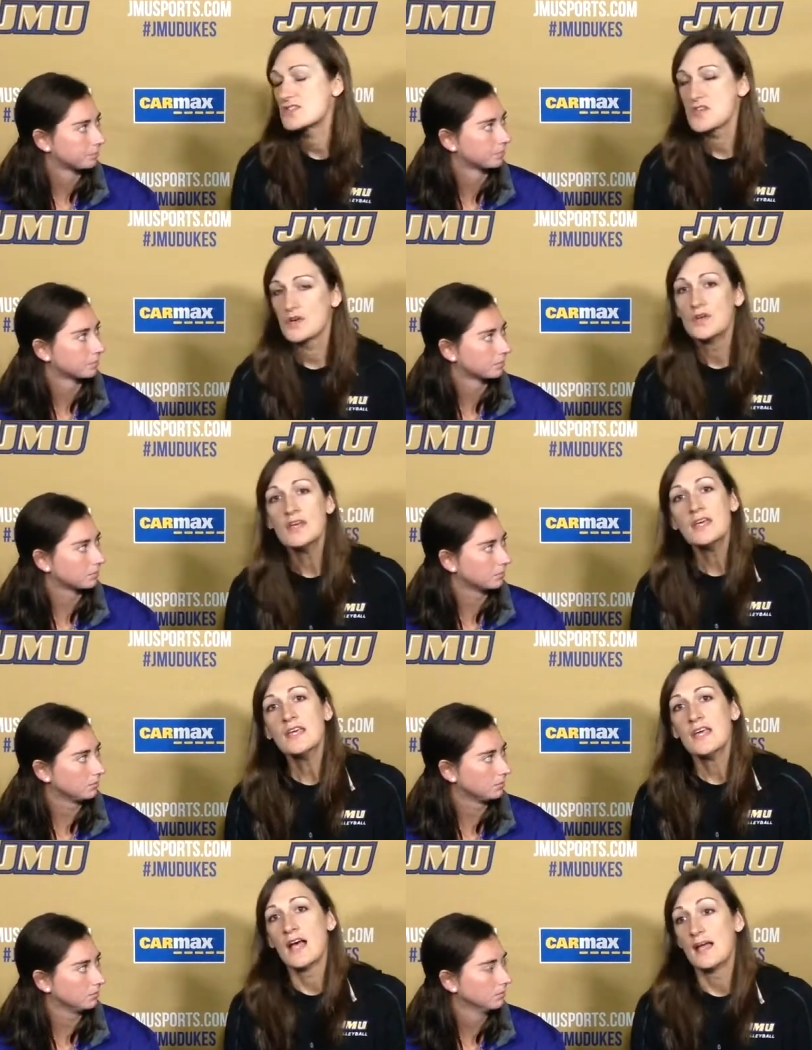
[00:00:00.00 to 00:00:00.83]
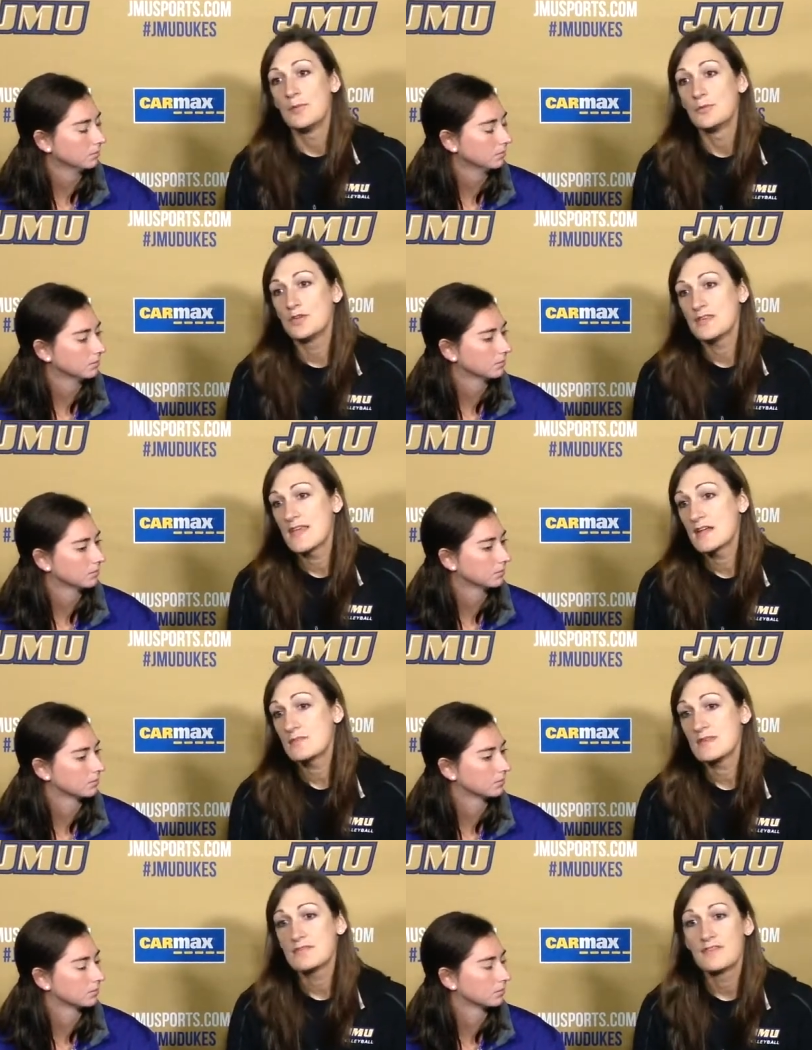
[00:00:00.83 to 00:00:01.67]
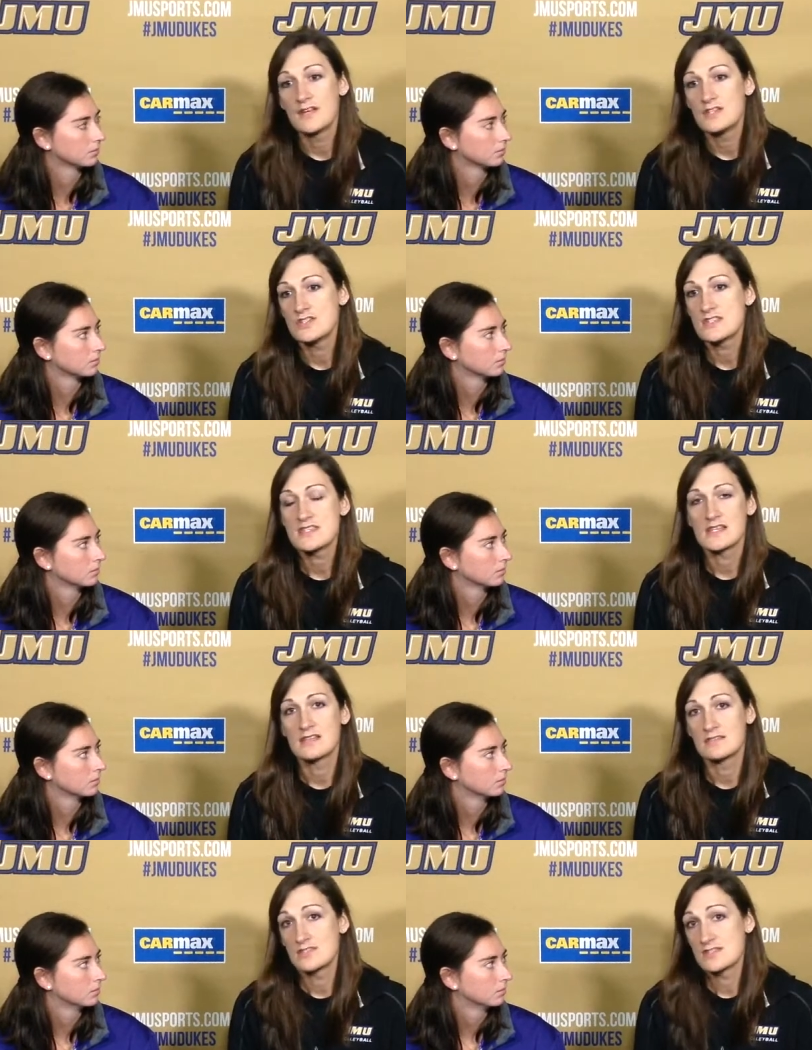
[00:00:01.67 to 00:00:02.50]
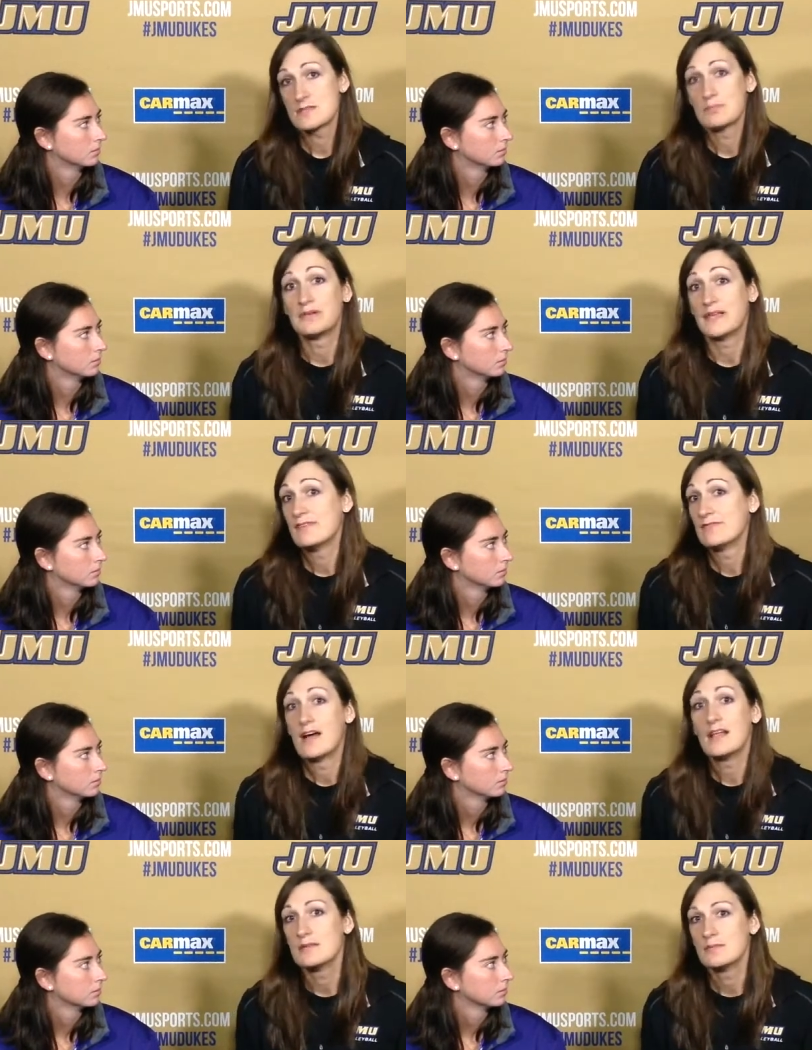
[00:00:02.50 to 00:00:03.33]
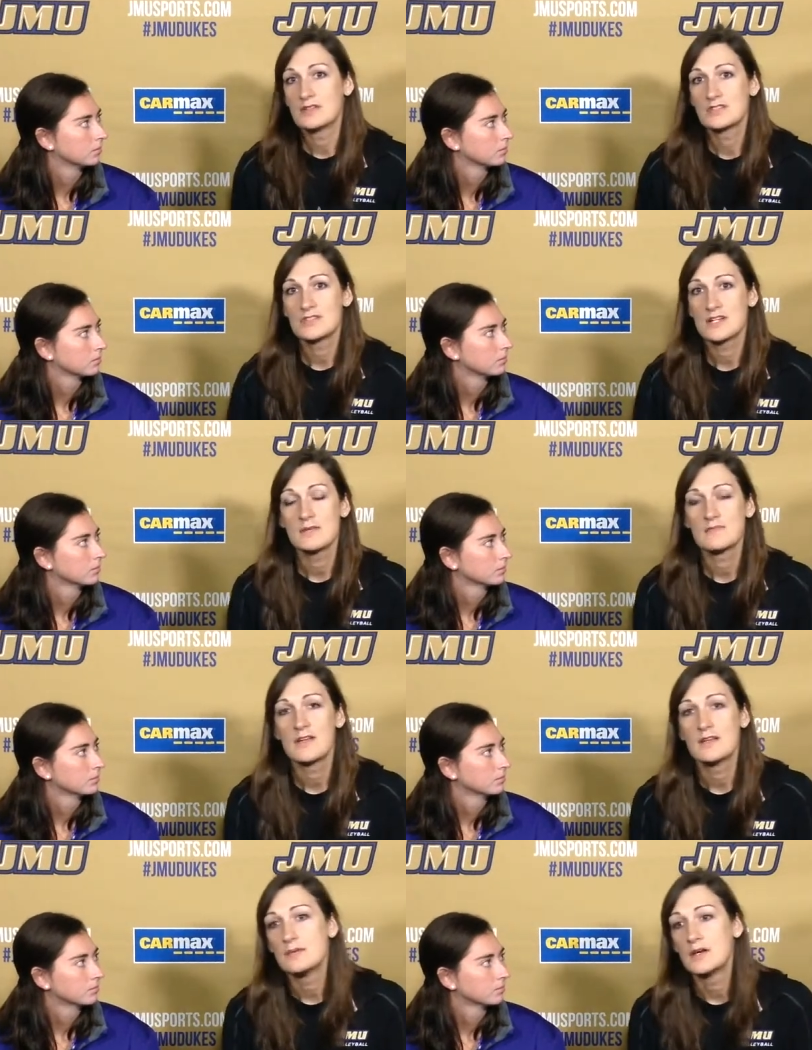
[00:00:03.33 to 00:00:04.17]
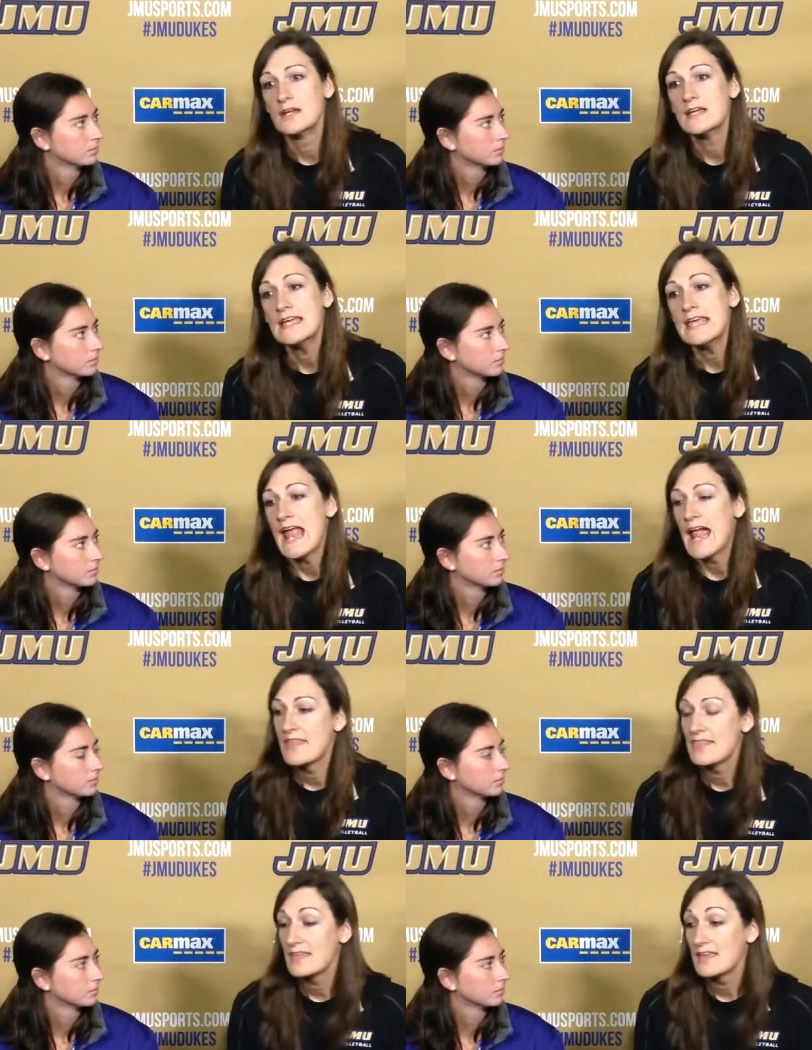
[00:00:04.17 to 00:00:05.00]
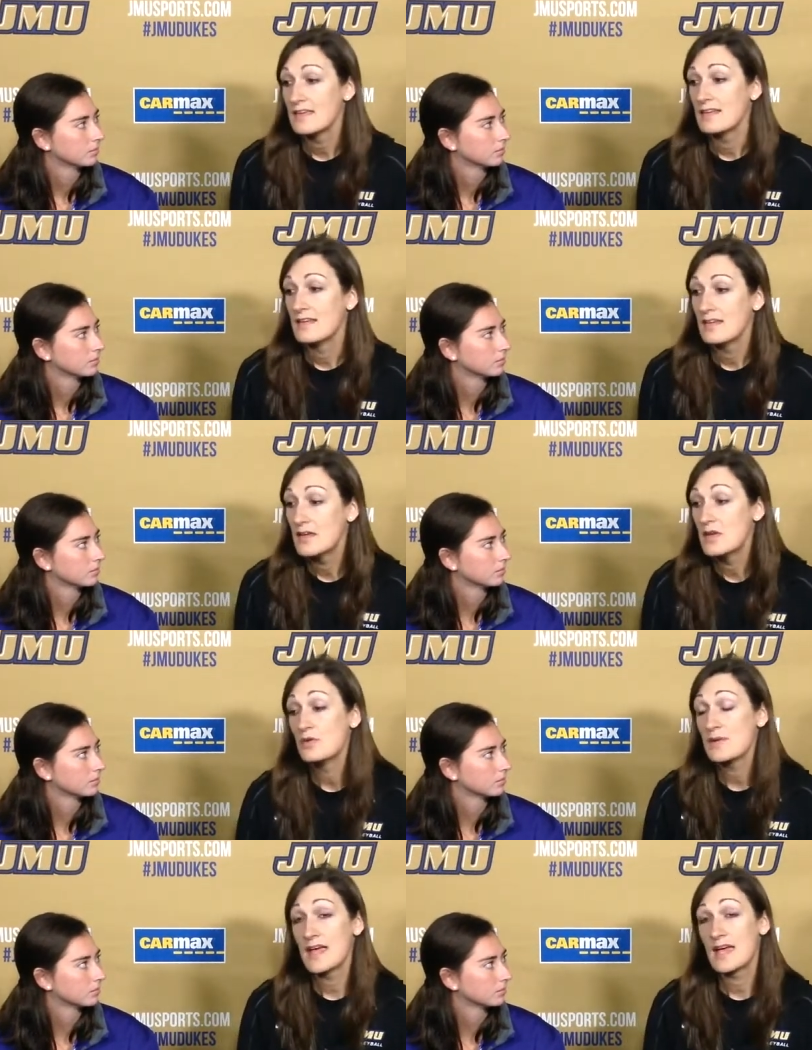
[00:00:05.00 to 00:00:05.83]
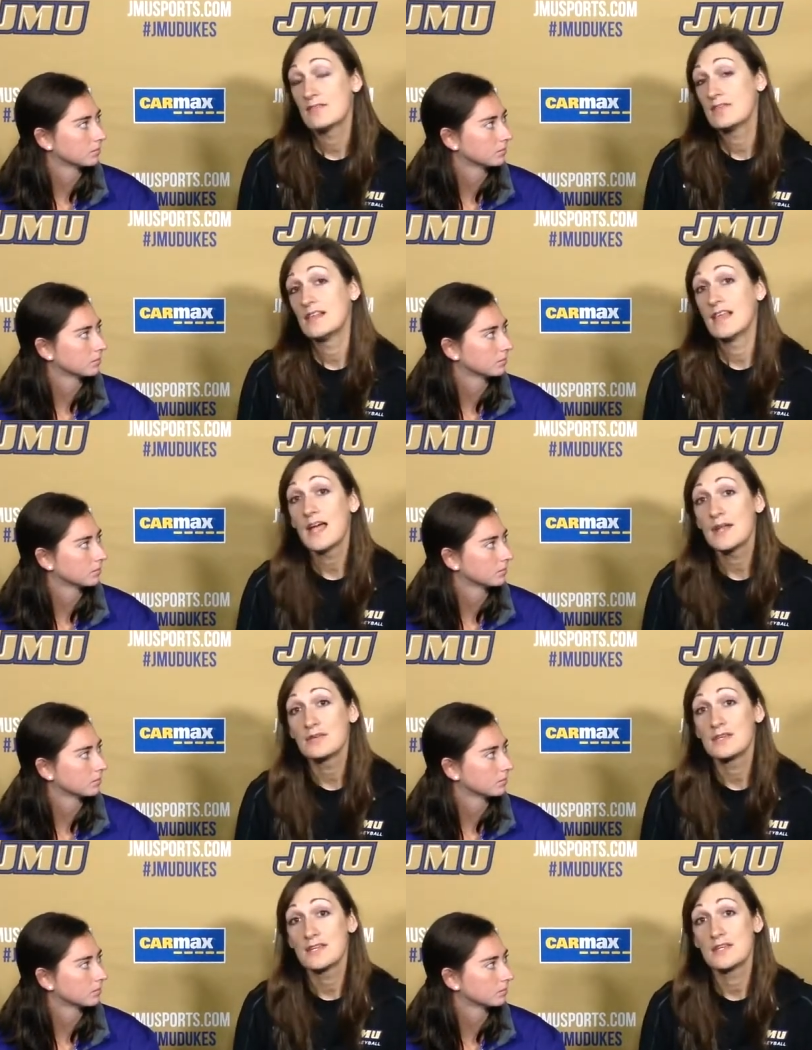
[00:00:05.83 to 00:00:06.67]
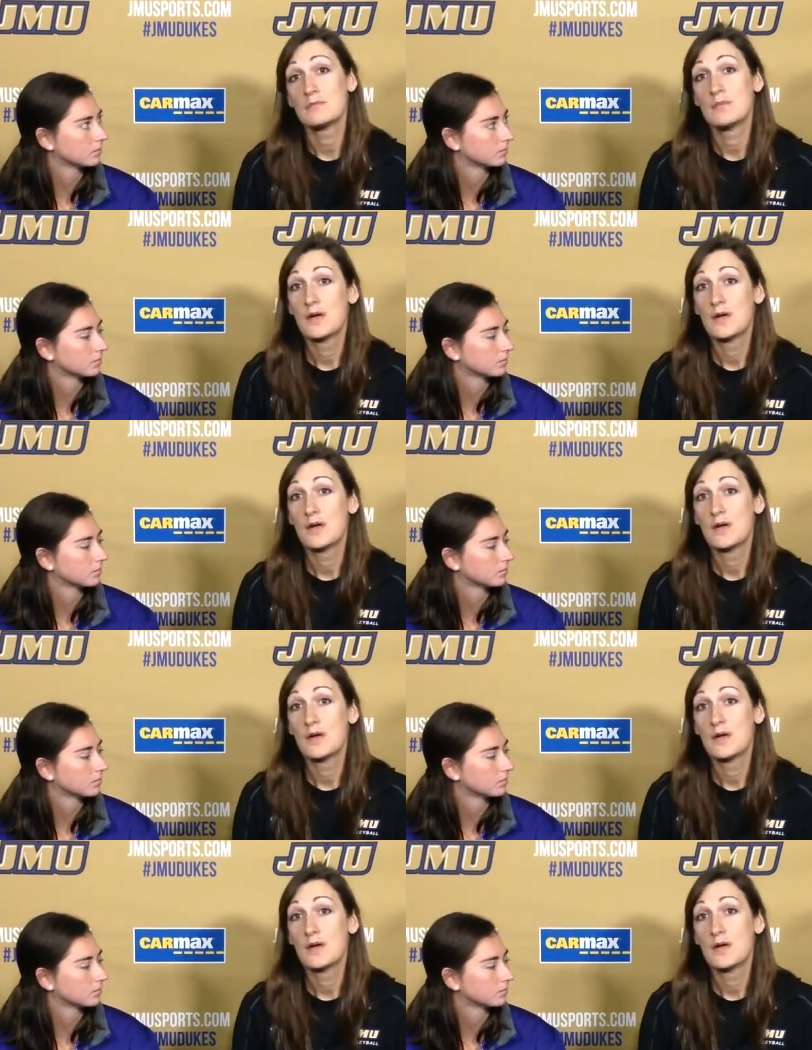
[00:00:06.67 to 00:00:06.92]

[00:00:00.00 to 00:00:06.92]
Speaker 1: So um, really, that'll be fun just to just to play volleyball, straight up volleyball, and then we have a lot of really good opponents